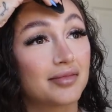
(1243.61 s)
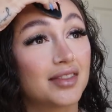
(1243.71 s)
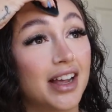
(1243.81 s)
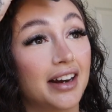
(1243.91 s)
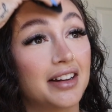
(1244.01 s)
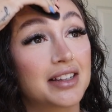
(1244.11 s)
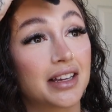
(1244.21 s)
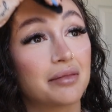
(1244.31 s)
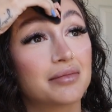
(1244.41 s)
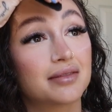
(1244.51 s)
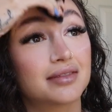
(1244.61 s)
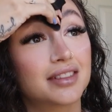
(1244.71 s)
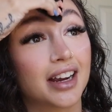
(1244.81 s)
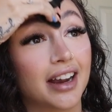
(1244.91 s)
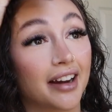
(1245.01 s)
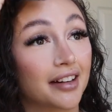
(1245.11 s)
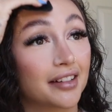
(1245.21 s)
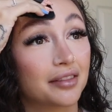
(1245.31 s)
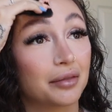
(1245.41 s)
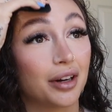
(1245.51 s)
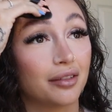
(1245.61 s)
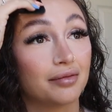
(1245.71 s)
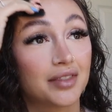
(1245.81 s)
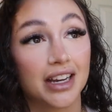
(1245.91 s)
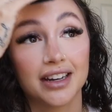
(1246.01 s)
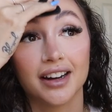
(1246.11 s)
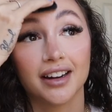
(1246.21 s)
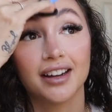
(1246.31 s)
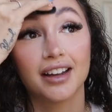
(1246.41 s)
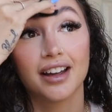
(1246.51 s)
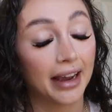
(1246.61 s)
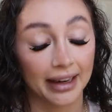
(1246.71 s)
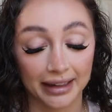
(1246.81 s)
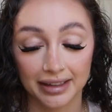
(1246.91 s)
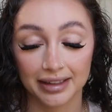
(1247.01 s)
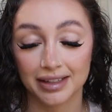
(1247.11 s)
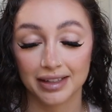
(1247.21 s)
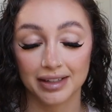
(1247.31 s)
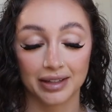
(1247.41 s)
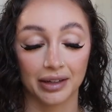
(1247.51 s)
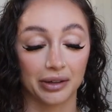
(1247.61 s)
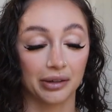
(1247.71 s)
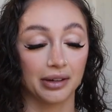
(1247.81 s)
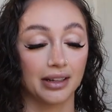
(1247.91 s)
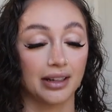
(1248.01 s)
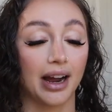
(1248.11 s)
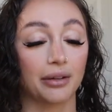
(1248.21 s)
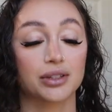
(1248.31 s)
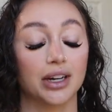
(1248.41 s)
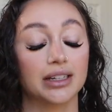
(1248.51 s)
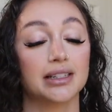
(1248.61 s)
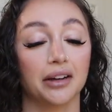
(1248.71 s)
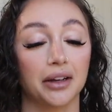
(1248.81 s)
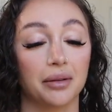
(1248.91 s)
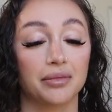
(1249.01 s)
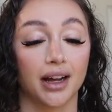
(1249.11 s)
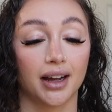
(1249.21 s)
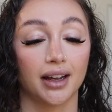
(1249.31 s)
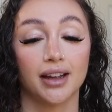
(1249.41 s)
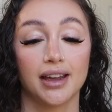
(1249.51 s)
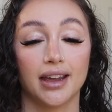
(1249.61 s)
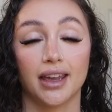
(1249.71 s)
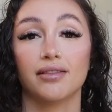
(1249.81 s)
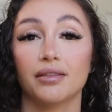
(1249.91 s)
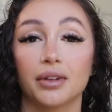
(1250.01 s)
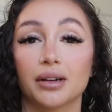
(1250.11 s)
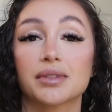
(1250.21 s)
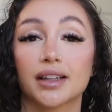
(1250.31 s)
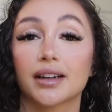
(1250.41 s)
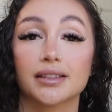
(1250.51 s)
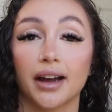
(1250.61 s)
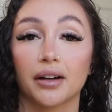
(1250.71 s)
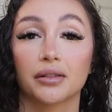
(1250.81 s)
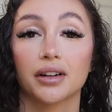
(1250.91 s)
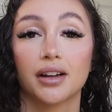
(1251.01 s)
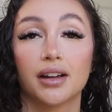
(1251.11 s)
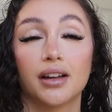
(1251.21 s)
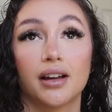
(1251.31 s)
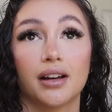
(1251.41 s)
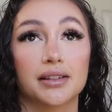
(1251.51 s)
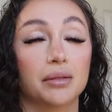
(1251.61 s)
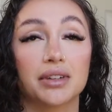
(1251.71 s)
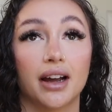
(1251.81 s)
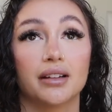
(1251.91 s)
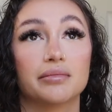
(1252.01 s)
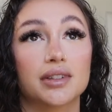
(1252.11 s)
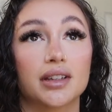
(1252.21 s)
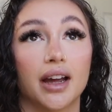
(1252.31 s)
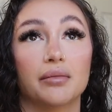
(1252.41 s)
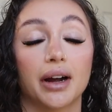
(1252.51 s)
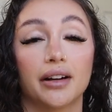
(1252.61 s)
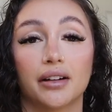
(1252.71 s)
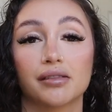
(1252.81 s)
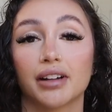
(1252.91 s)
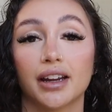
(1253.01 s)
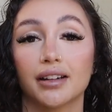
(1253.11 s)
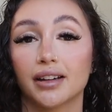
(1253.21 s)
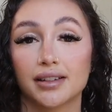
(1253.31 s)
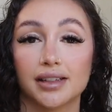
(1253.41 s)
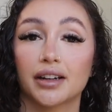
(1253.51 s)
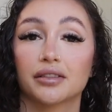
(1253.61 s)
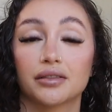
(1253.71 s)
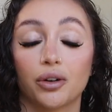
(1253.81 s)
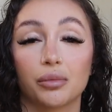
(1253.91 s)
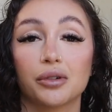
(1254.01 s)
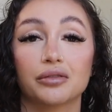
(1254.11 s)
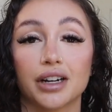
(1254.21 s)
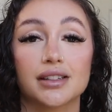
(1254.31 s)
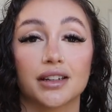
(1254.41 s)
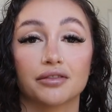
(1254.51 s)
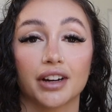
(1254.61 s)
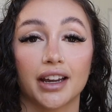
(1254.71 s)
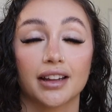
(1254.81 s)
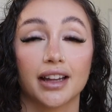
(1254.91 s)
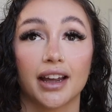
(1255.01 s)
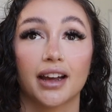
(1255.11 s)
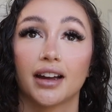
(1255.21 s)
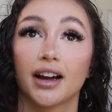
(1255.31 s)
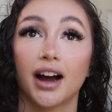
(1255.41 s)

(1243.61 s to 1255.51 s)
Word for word: They didn't seem to care. Well, he didn't. And so I was trying to tell him that even when I'm sitting down sometimes and my heart rate is at a normal resting rate, like